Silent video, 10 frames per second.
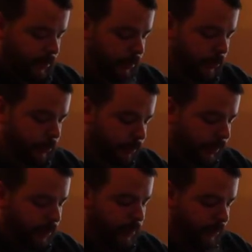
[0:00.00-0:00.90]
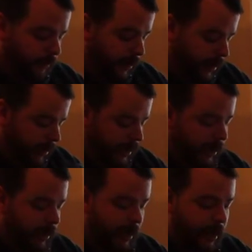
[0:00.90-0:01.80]
you can play with them
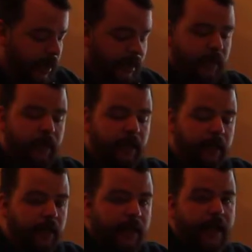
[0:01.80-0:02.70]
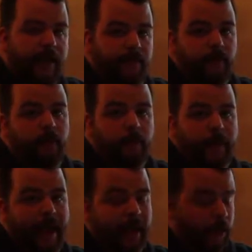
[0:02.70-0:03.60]
and not have it
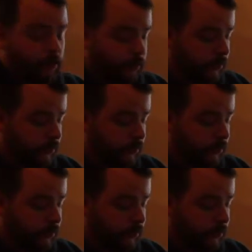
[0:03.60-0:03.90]
back out.